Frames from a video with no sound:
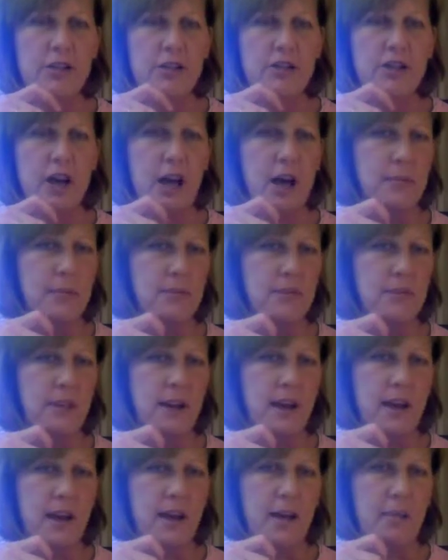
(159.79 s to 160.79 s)
jobs
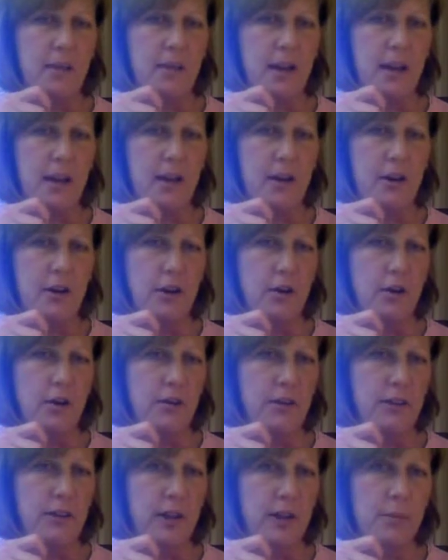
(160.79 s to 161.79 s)
that I may hear are
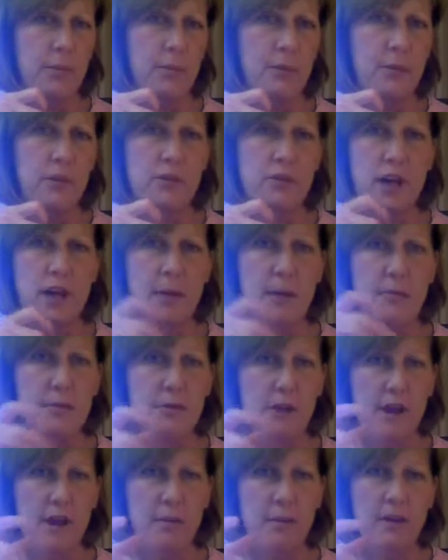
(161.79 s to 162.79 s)
available, job
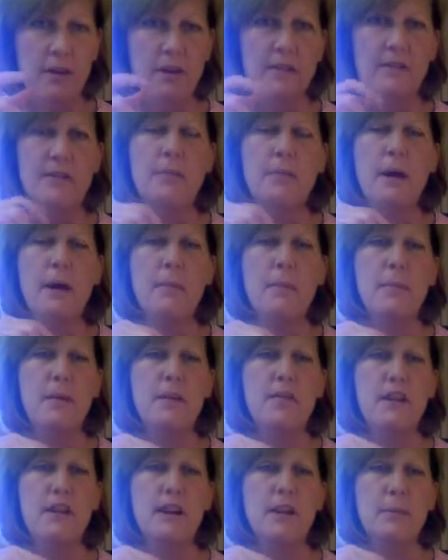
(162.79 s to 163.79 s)
shadowings that might be
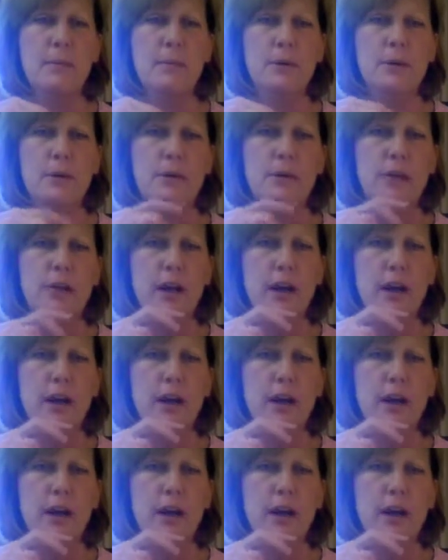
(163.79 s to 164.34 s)
available.